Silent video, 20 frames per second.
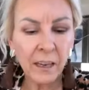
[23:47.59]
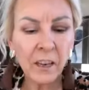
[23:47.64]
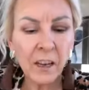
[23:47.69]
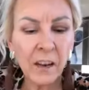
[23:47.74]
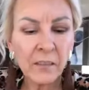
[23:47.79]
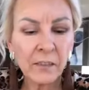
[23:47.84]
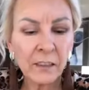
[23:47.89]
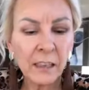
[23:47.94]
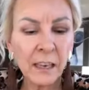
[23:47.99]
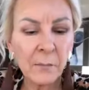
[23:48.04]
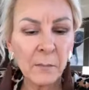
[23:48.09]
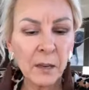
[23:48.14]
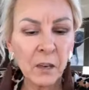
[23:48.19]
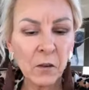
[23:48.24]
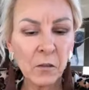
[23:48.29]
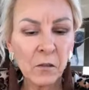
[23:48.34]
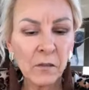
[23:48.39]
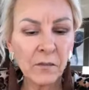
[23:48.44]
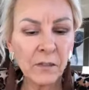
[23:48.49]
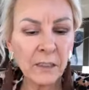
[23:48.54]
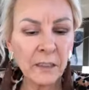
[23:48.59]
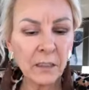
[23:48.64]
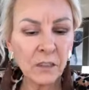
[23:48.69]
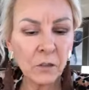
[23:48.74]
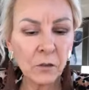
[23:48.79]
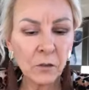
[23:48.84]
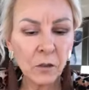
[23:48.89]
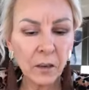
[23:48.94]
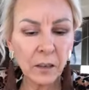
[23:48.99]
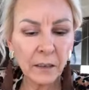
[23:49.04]
You'll have to let me know if it's
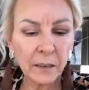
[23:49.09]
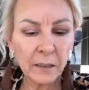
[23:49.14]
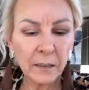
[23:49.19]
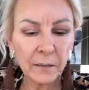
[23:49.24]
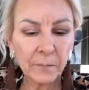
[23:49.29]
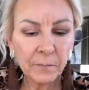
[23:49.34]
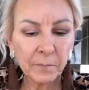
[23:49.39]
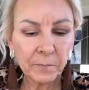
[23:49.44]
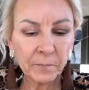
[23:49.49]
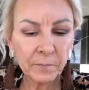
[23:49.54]
too dark.